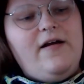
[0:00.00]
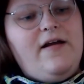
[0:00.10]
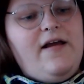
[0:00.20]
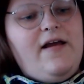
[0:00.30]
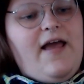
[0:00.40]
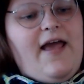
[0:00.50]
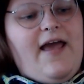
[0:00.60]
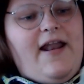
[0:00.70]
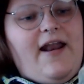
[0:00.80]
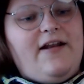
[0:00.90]
and I
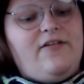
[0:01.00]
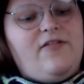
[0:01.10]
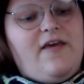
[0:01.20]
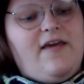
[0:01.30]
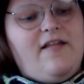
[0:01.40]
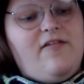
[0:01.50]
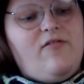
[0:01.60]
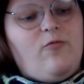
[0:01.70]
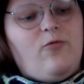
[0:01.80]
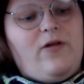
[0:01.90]
just think it's
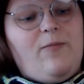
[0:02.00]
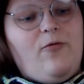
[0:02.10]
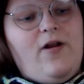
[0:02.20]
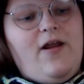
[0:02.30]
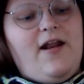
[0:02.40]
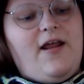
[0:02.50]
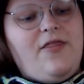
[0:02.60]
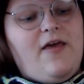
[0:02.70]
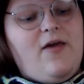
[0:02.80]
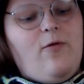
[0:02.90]
really pretty, and I think it
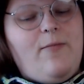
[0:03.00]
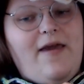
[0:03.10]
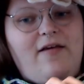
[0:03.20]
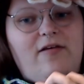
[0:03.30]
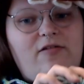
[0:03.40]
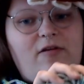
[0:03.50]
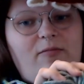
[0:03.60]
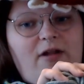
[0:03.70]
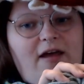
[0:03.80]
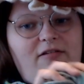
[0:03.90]
will make some
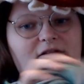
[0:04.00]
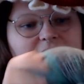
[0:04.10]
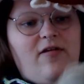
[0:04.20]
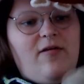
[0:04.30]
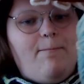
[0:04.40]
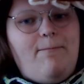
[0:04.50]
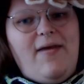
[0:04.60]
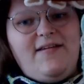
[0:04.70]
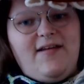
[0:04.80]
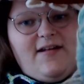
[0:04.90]
nice
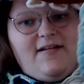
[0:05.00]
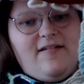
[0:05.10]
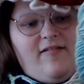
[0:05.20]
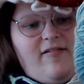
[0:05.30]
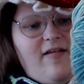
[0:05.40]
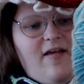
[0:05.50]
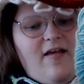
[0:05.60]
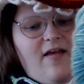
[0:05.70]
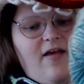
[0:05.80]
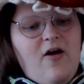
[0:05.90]
mittens
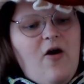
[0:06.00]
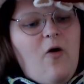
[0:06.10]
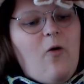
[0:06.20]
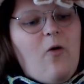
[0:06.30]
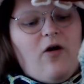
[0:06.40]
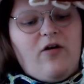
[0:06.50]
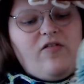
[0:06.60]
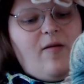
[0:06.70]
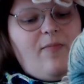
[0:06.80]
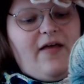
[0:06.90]
or
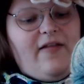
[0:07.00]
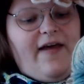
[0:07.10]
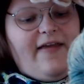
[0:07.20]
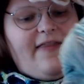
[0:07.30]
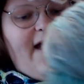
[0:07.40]
something like that